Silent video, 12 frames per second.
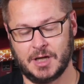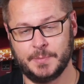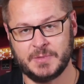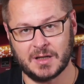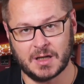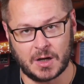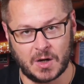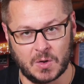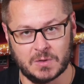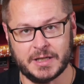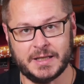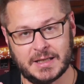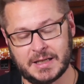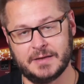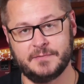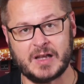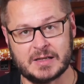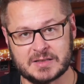Abdullah only
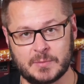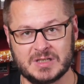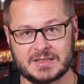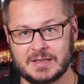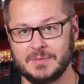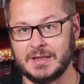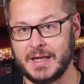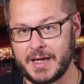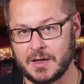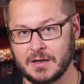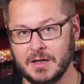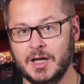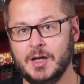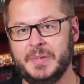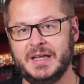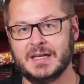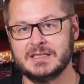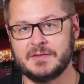lived as a Muslim later
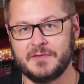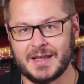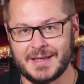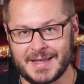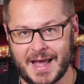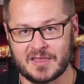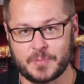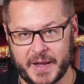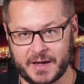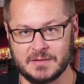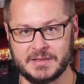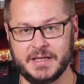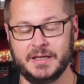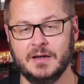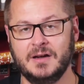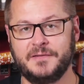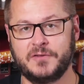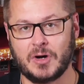because of the death penalty
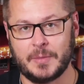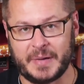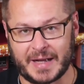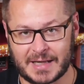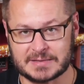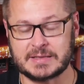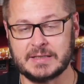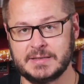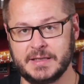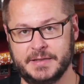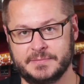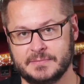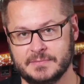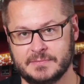for apostasy.